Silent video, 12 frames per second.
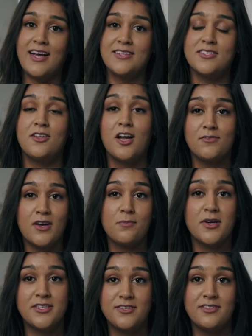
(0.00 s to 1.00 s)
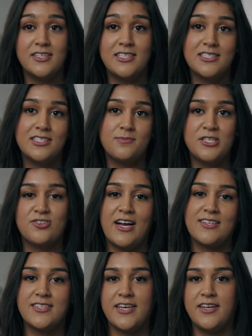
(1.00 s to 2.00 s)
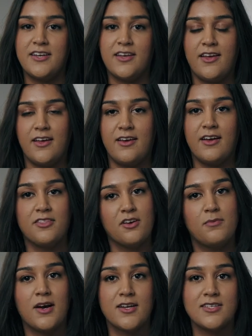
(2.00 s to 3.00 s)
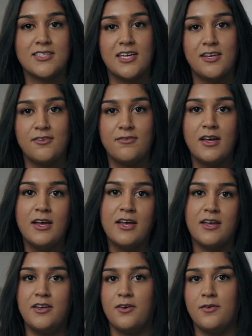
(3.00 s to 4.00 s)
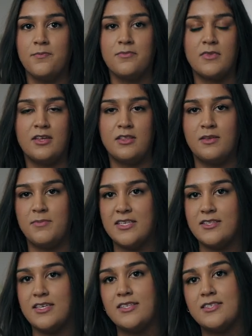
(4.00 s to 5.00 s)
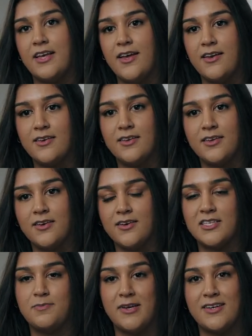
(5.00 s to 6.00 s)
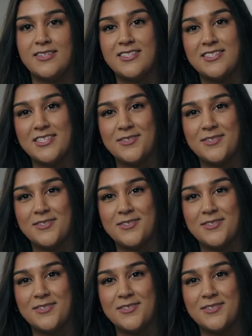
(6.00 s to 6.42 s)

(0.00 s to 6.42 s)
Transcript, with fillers: it has a lot of opportunities to be translated in other parts of, you know, the business and your experiences